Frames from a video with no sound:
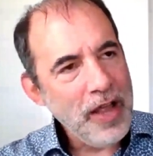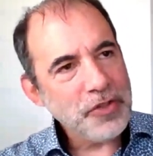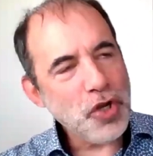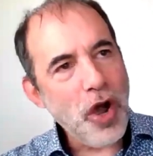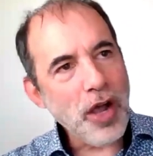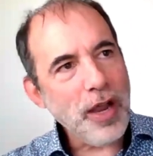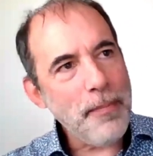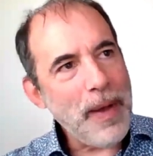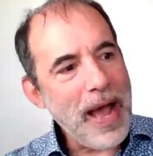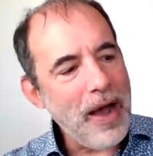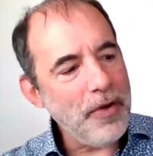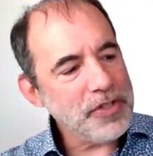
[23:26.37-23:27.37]
talk
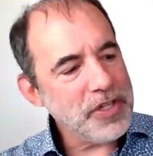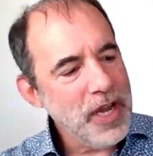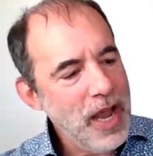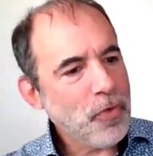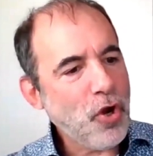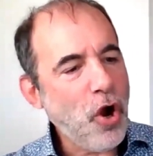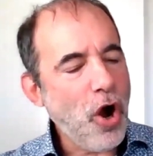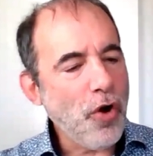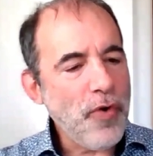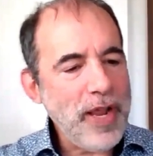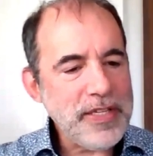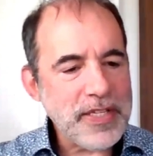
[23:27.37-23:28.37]
about car
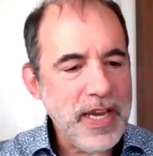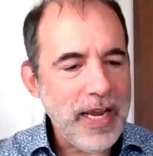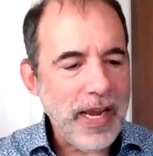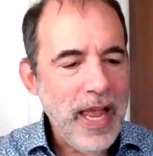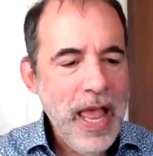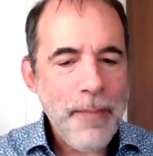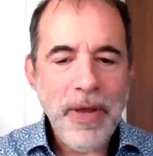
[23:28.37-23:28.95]
racing,